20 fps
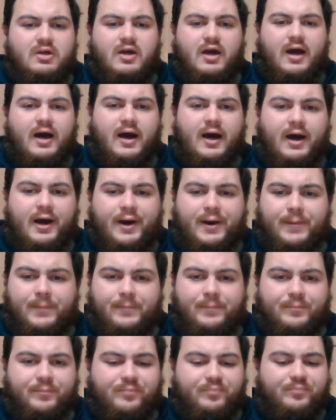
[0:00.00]

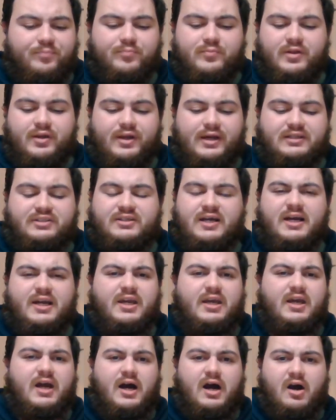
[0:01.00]
Yeah,
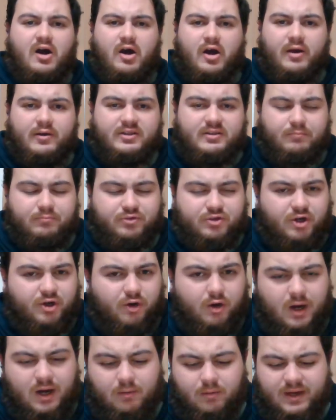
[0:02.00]
Takiyaho,
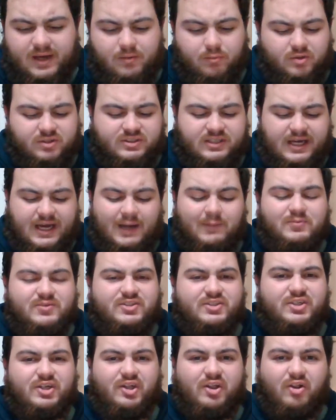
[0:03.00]
tonight, he was
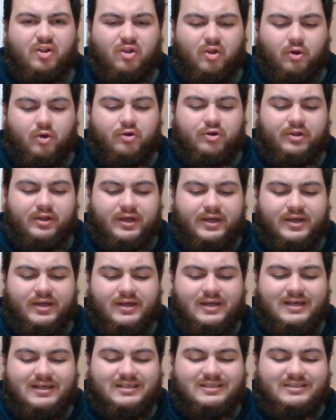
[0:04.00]
absolutely
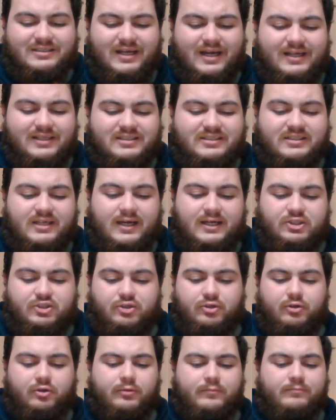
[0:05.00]

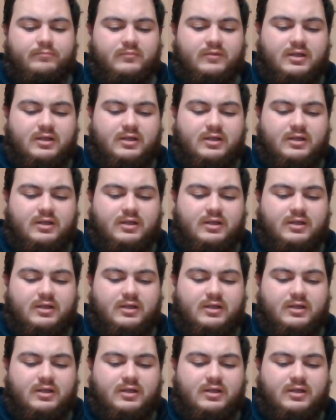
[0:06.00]
sensational.